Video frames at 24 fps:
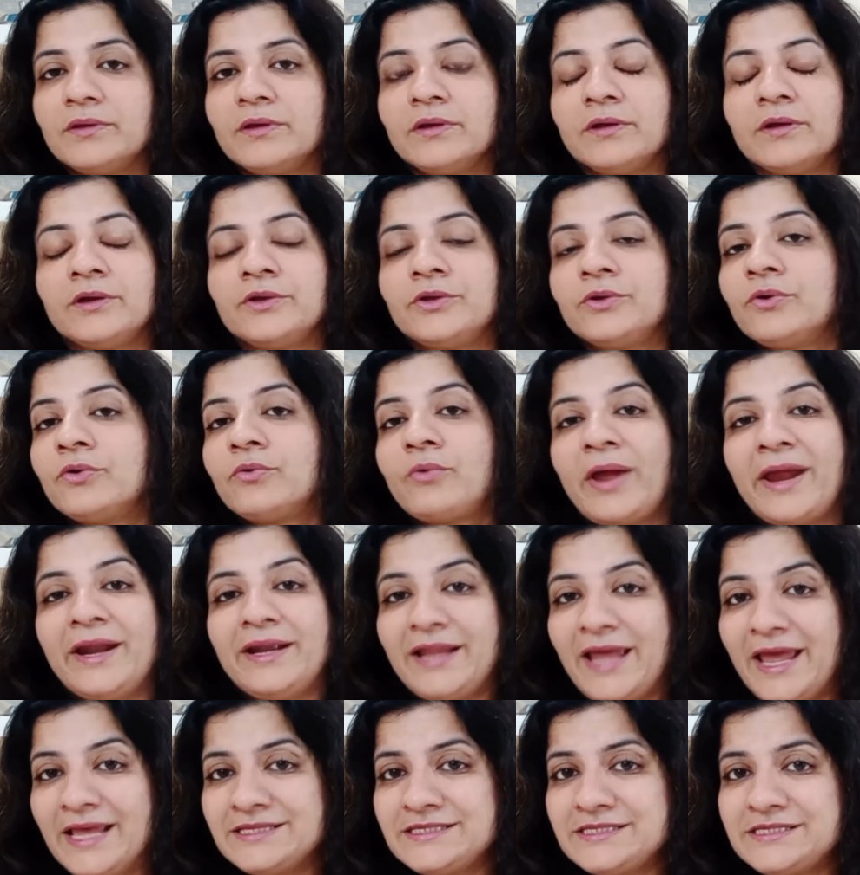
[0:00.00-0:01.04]

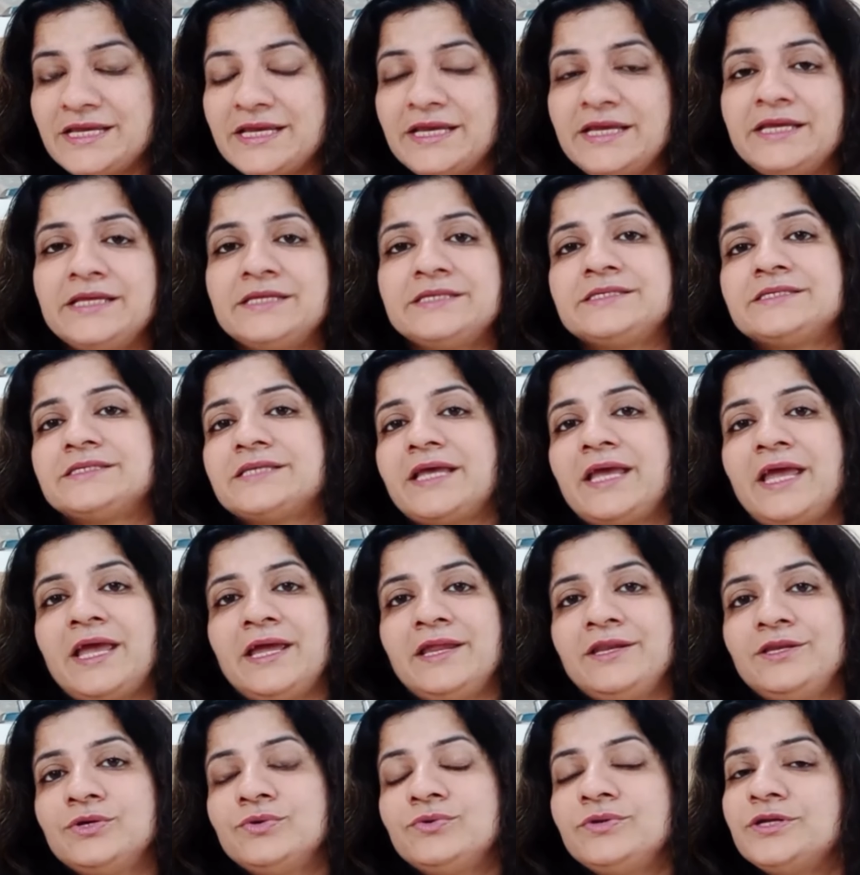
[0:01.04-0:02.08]
write essays,
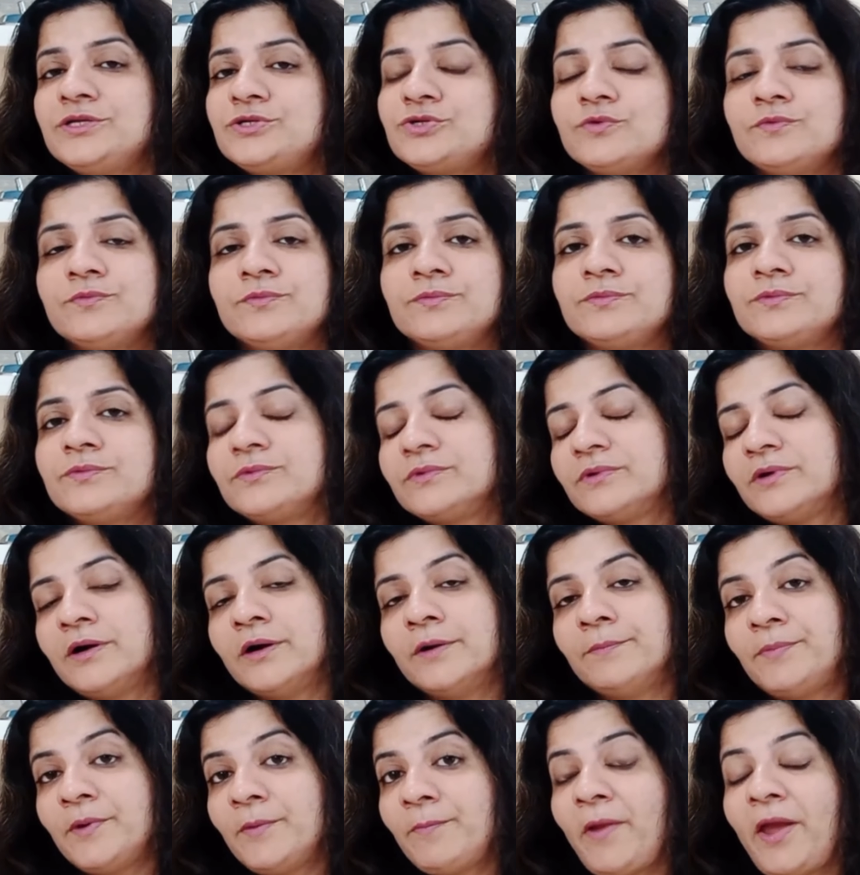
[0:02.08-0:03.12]
and you need to
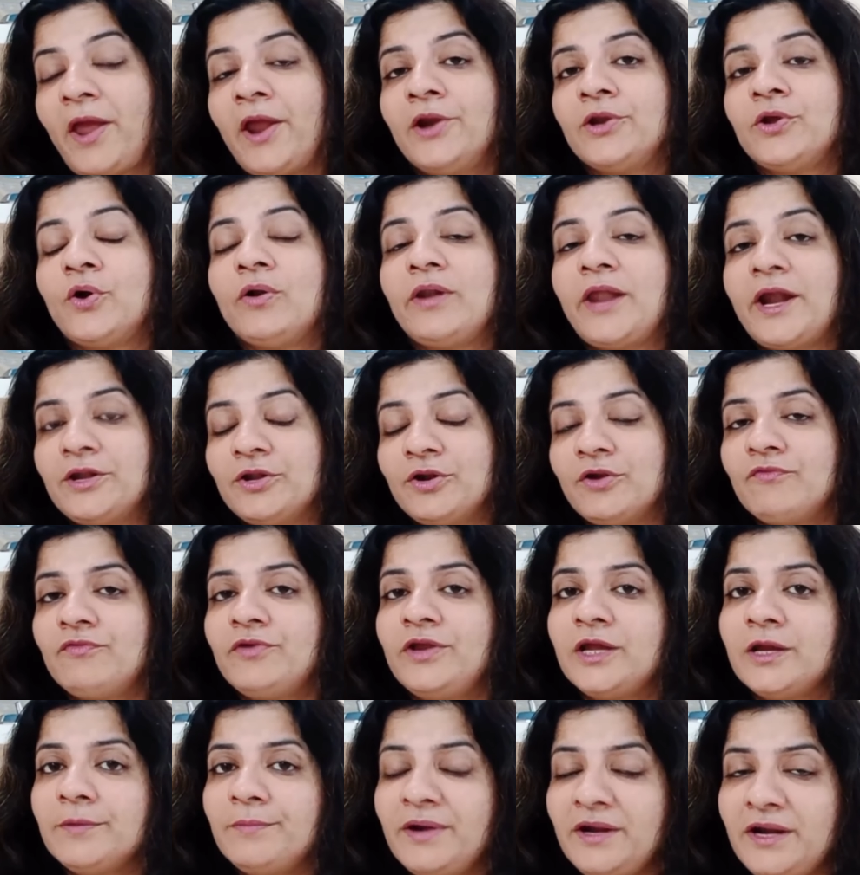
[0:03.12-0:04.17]
prepare your letter of
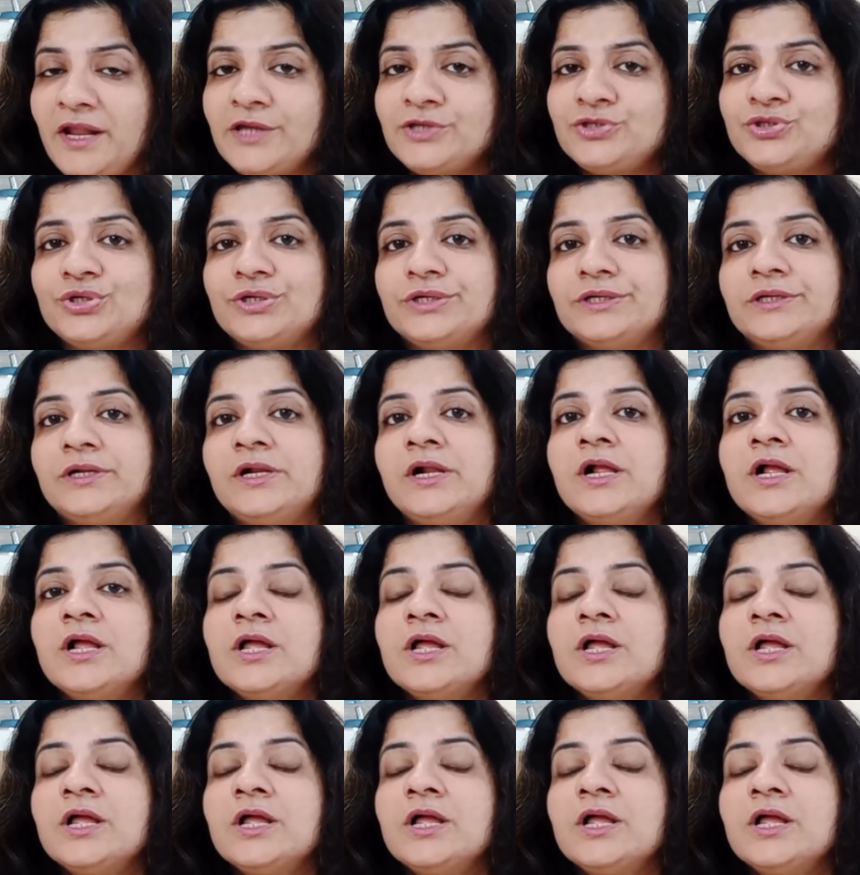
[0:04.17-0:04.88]
recommendation.